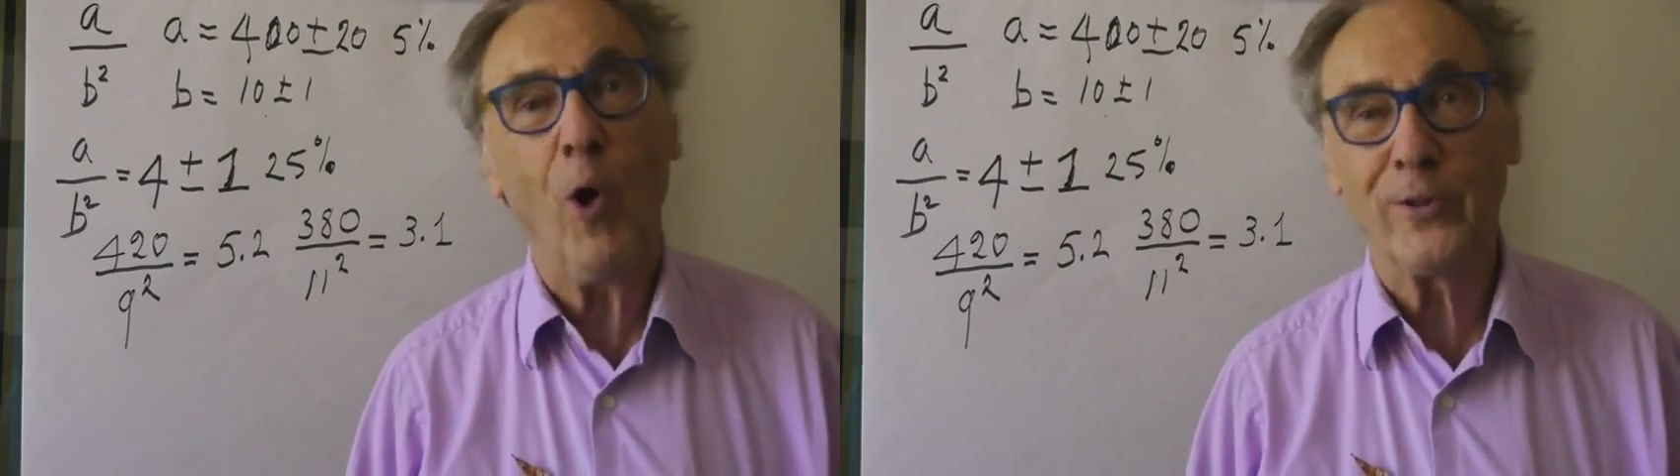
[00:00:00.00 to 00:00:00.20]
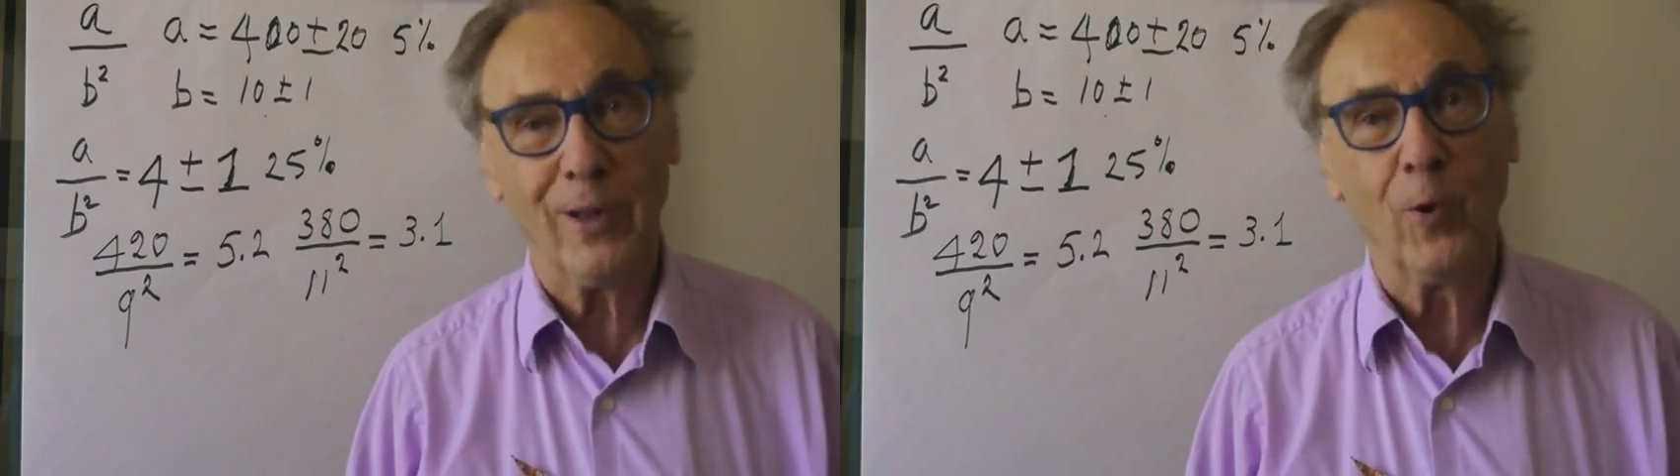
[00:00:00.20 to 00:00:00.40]

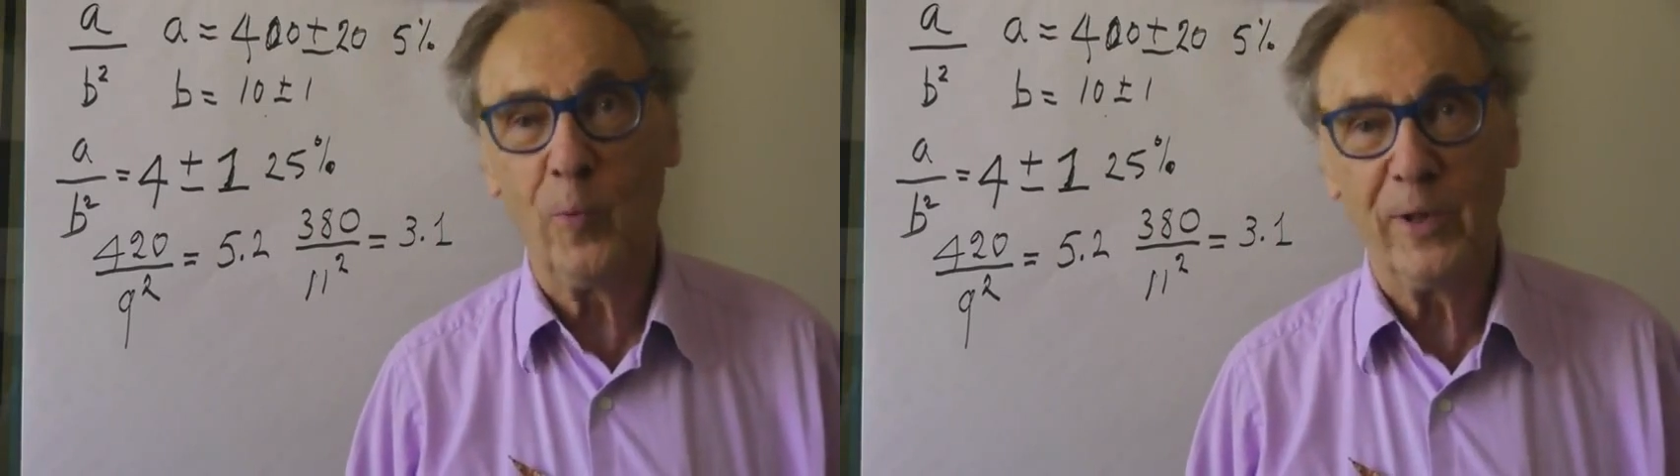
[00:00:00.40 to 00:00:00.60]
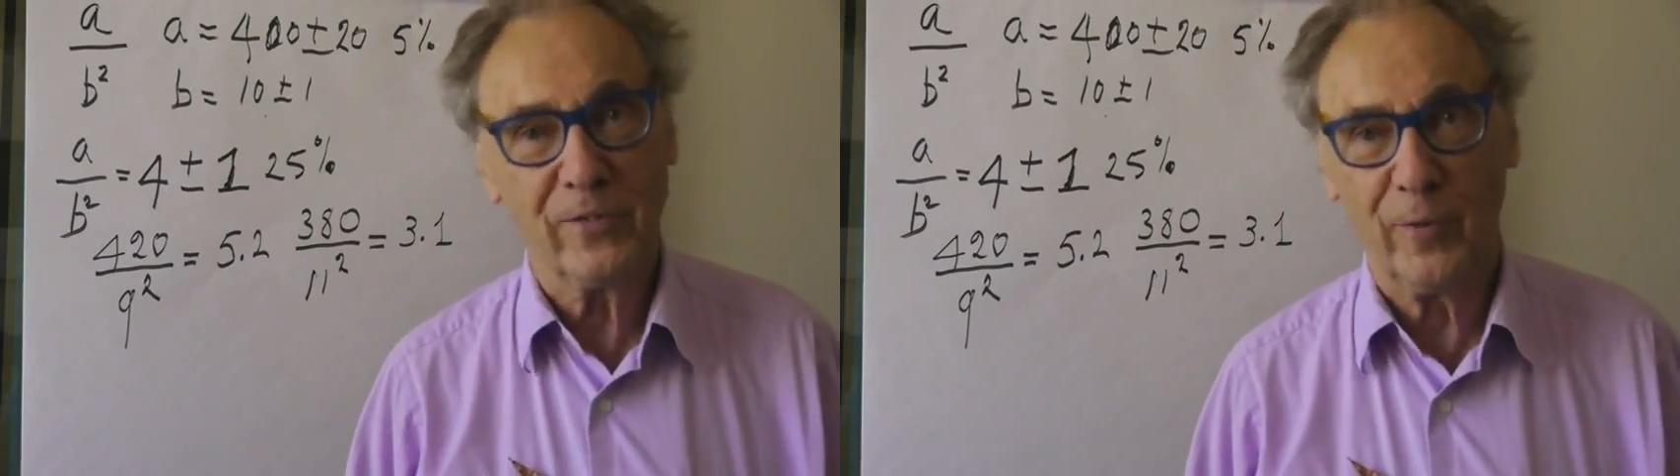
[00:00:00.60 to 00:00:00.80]
it Walter
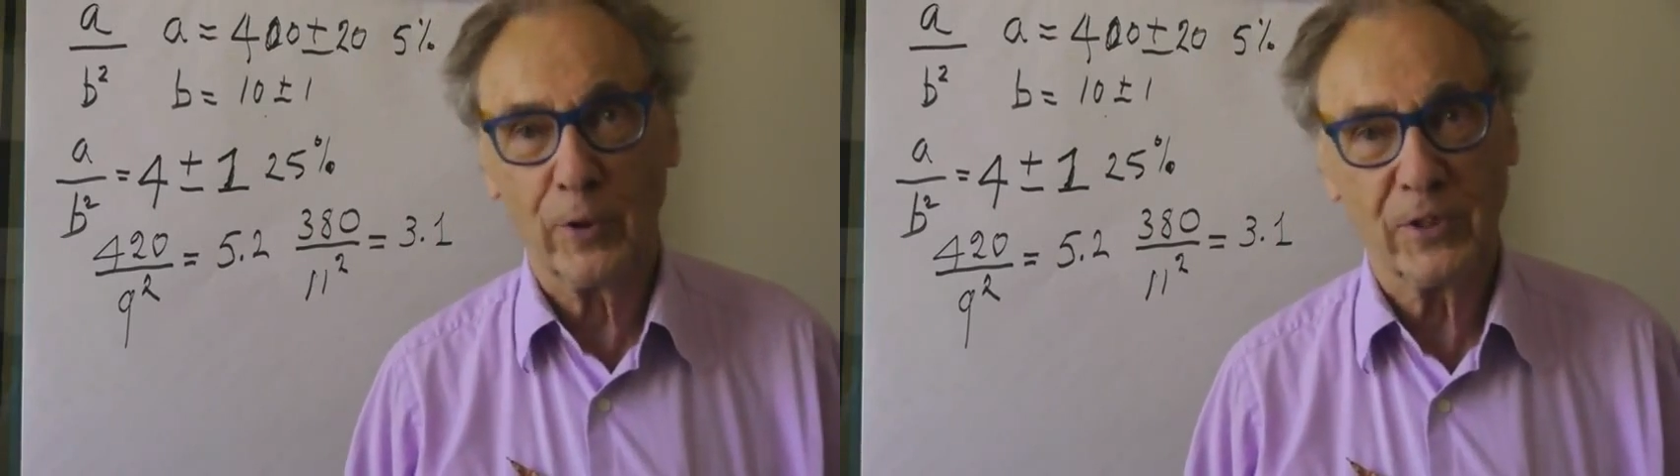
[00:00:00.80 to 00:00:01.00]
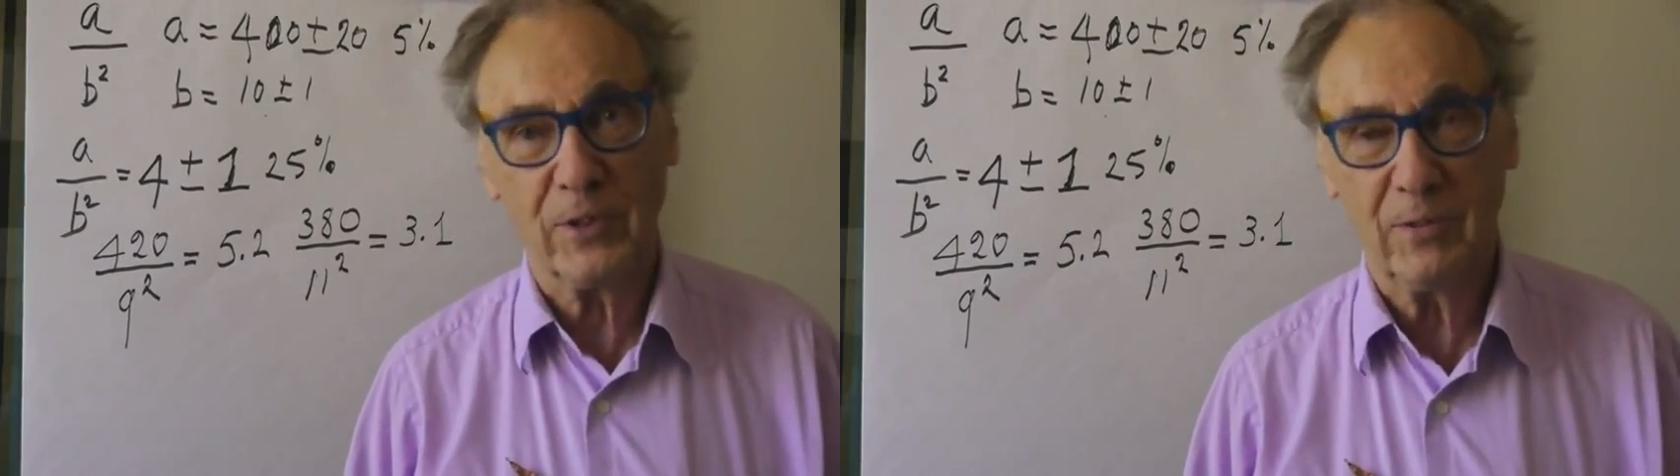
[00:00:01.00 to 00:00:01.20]
Lewin's
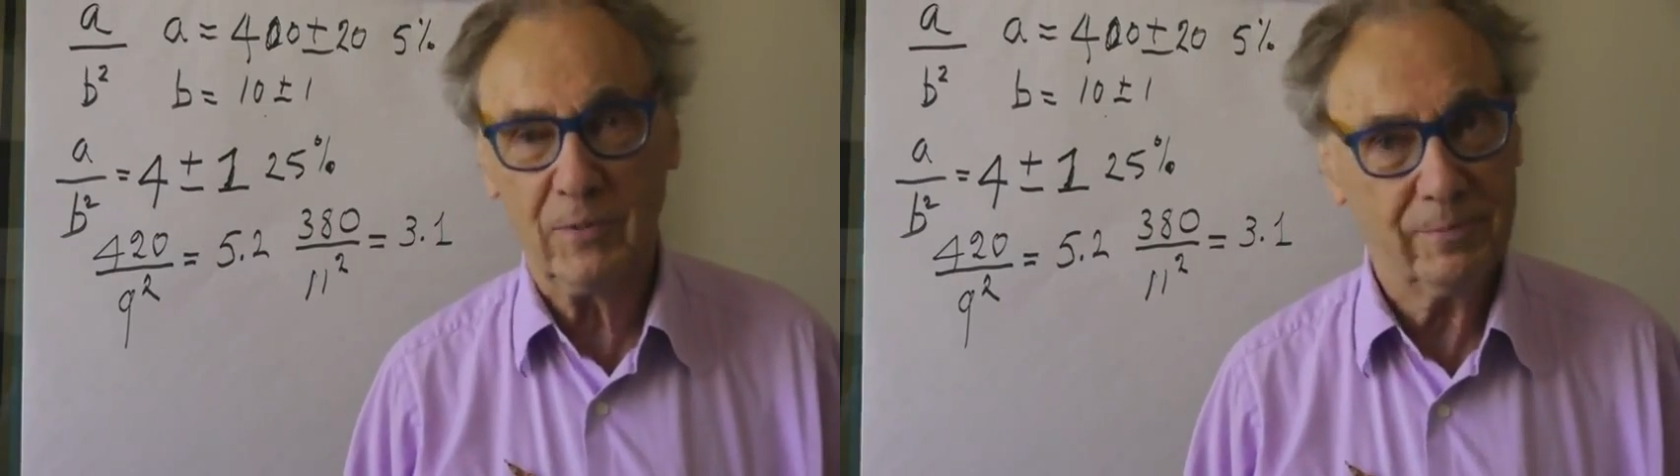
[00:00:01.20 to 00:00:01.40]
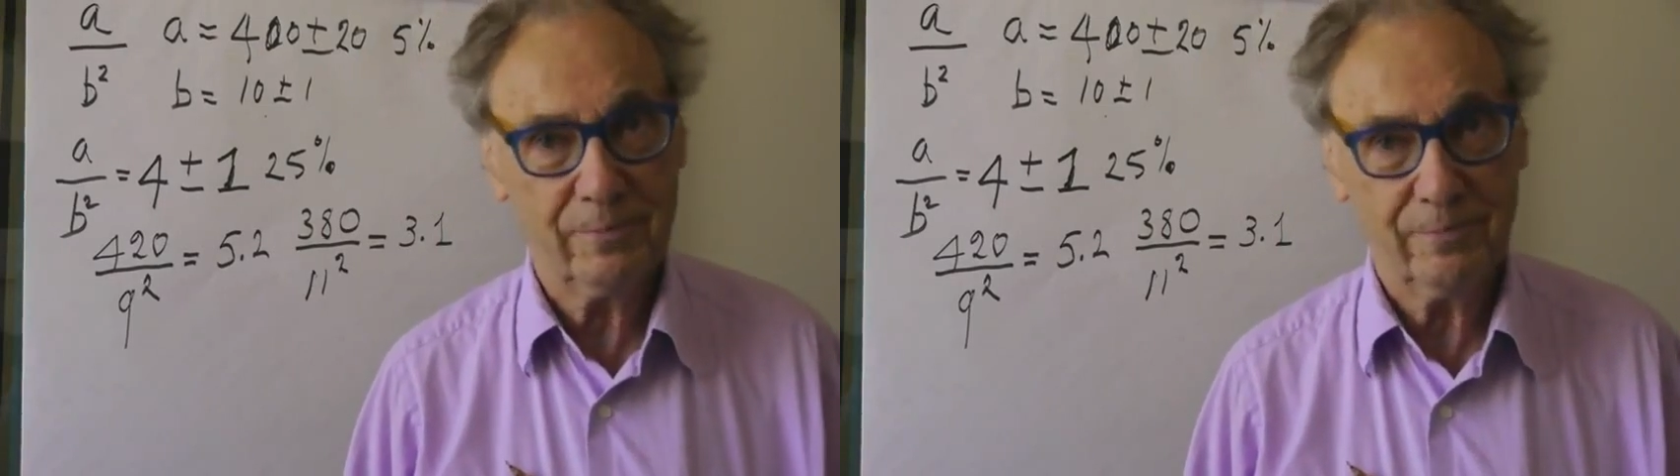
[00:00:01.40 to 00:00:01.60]
version.